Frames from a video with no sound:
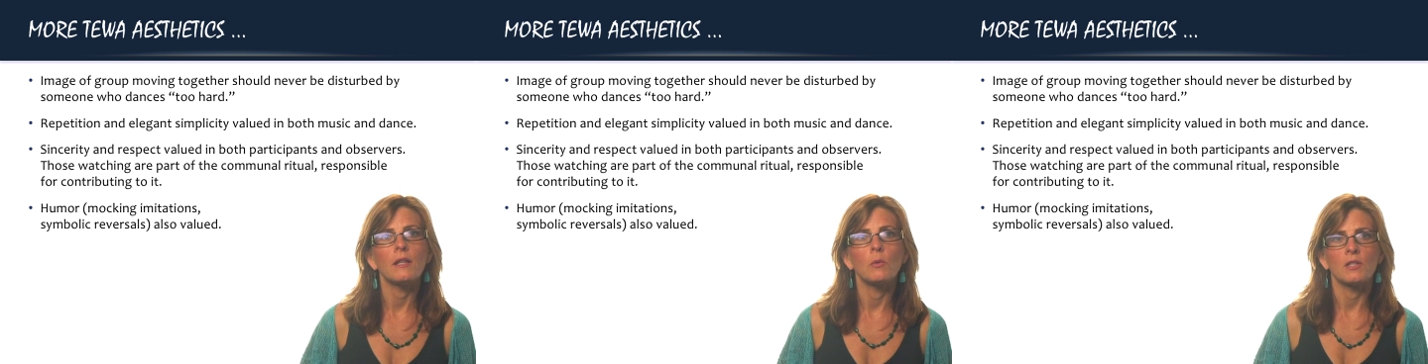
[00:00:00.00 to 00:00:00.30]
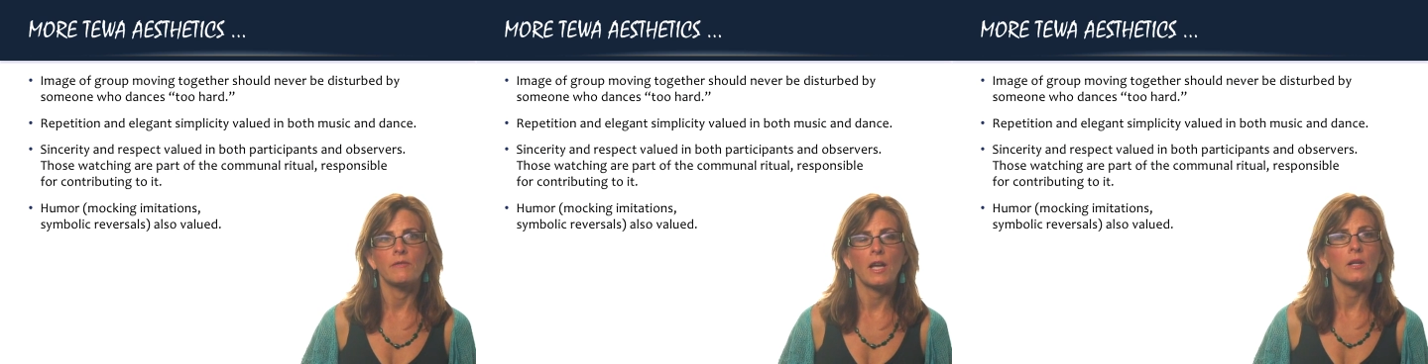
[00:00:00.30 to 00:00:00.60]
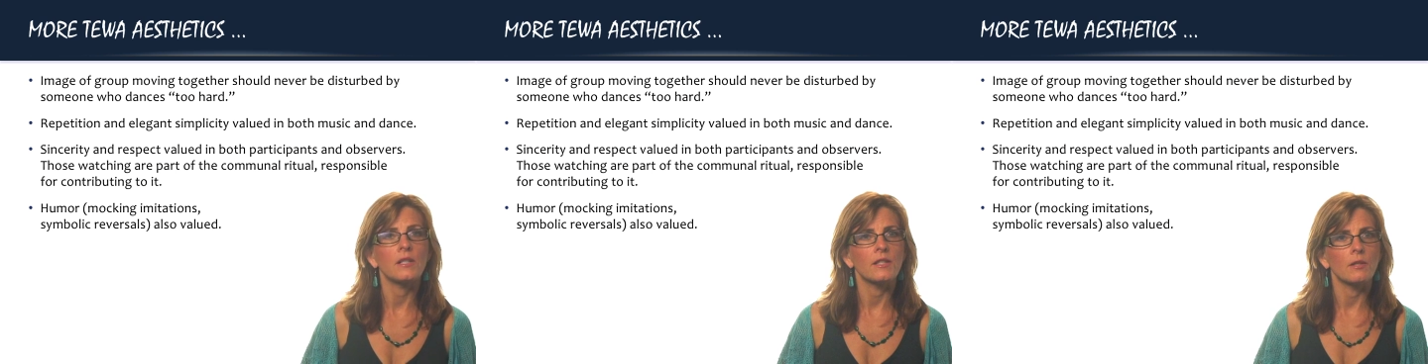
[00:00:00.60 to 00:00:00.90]
what's
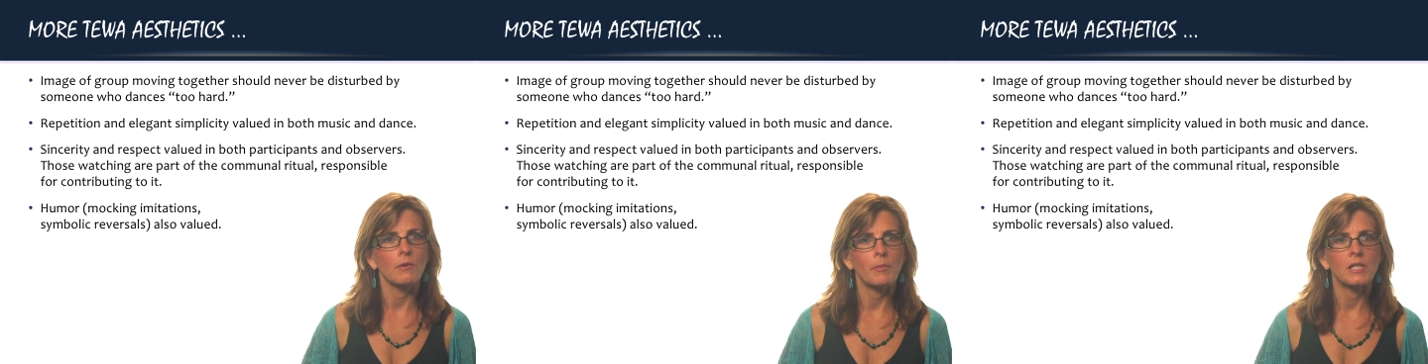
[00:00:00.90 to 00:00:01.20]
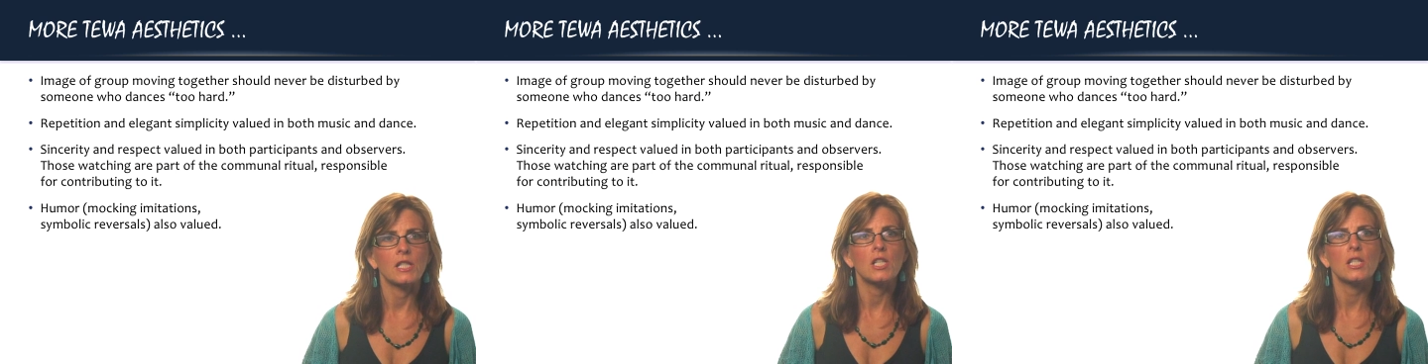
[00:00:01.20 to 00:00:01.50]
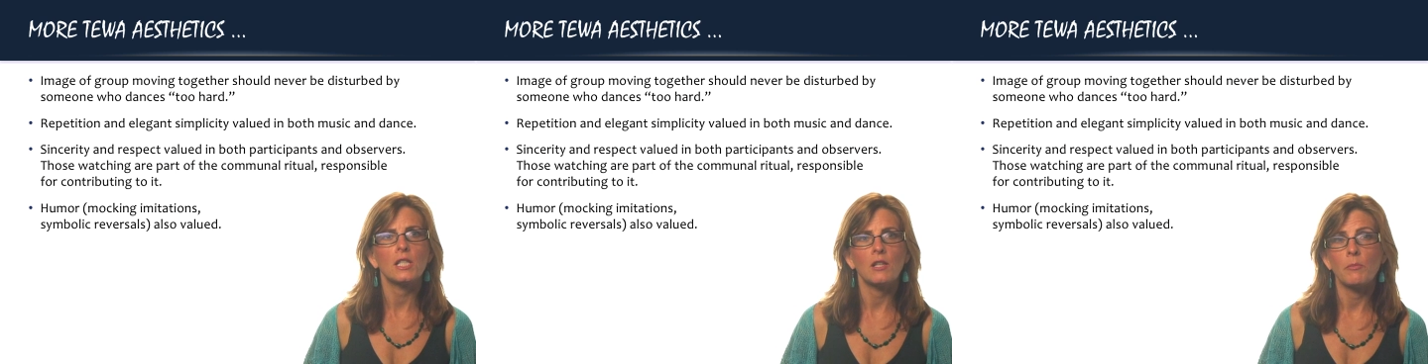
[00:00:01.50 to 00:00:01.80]
valued is the
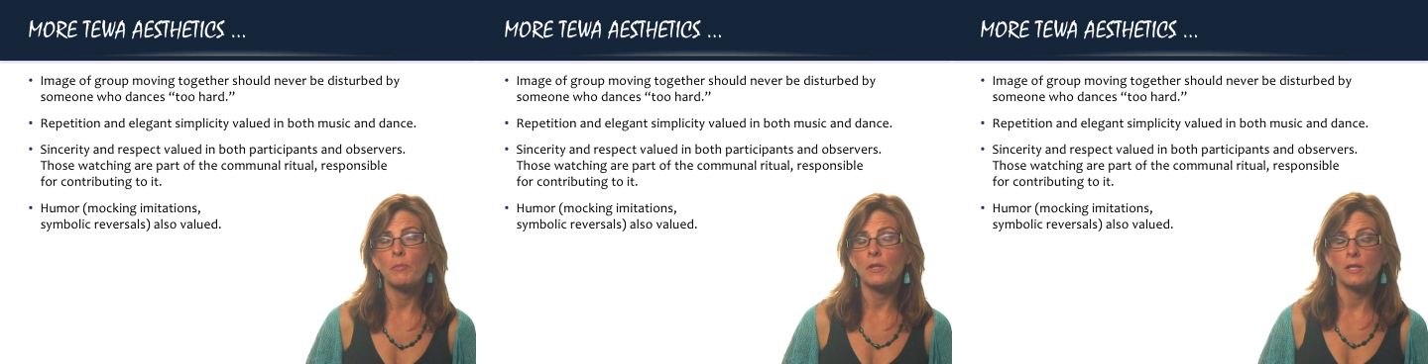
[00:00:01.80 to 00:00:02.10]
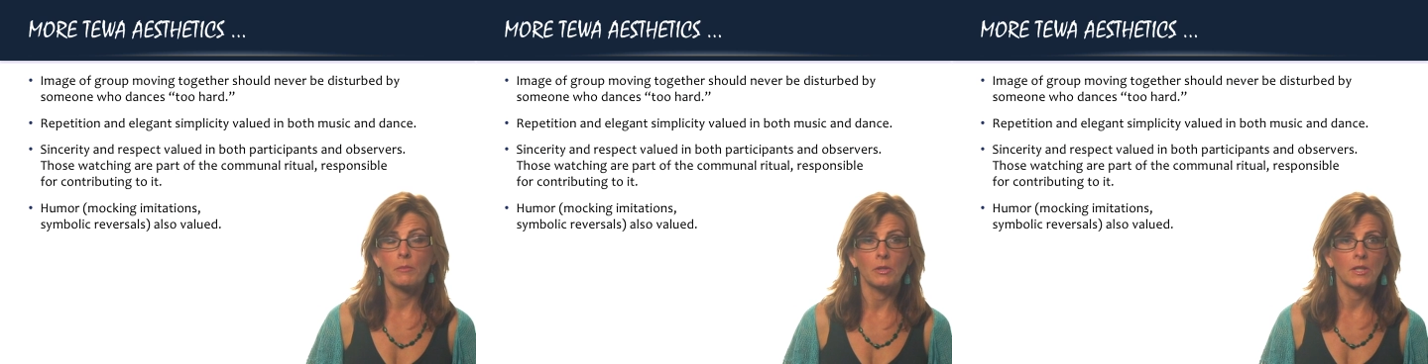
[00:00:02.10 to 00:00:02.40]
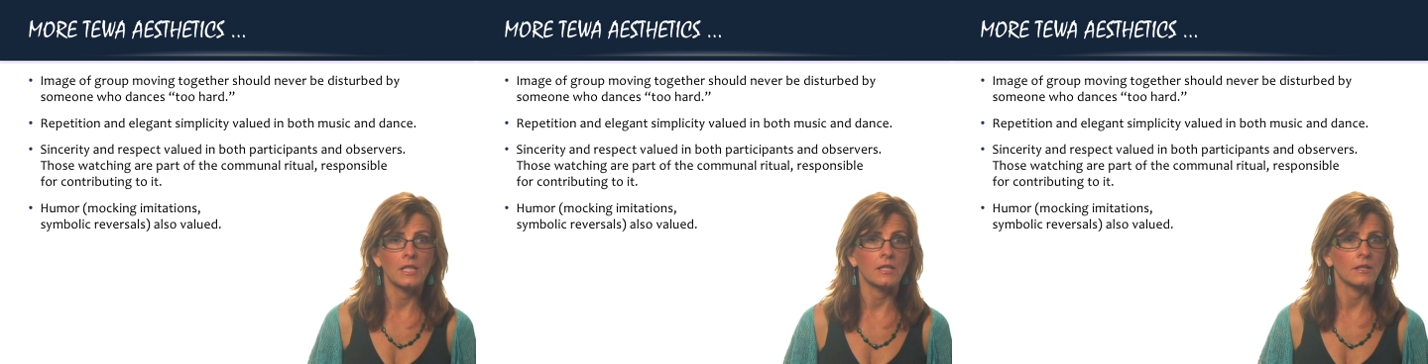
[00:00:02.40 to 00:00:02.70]
repetition, the, the
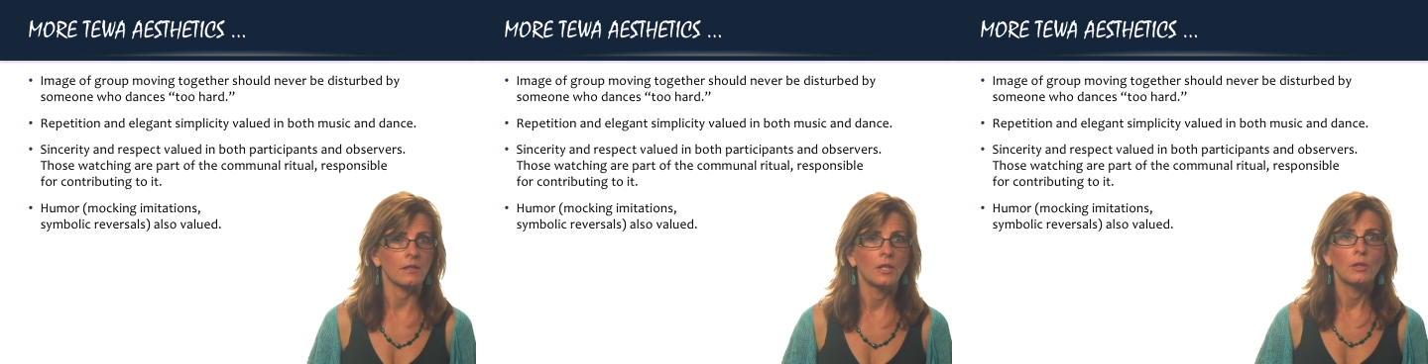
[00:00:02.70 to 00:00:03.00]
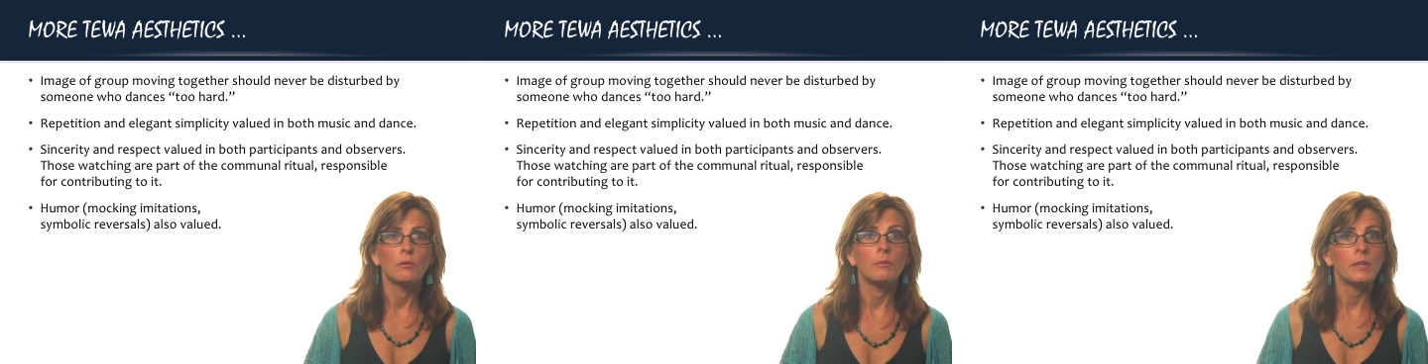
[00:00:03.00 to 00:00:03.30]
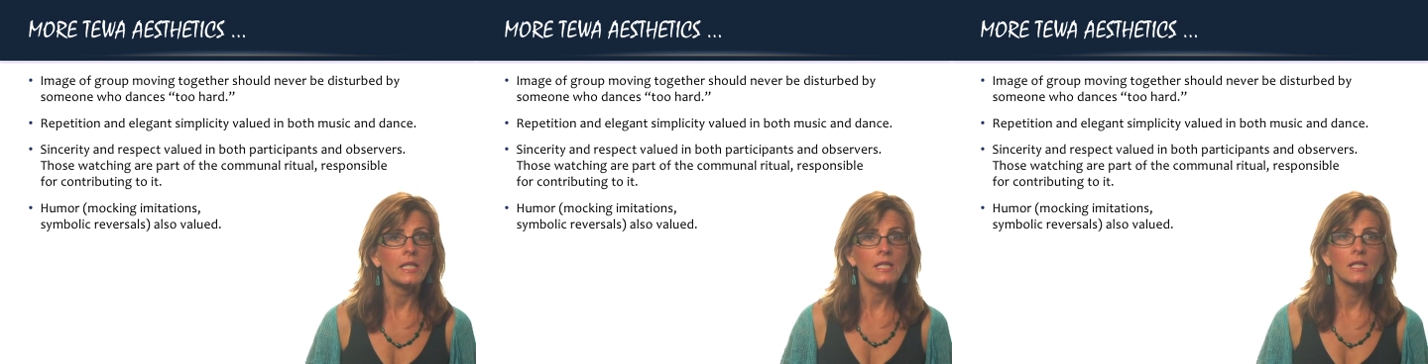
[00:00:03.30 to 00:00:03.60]
ability to
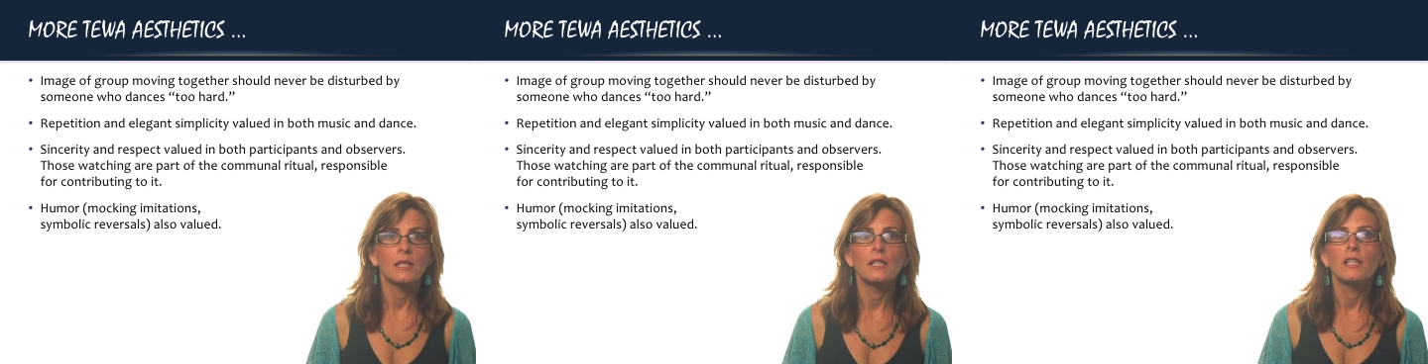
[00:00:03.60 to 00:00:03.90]
repeat.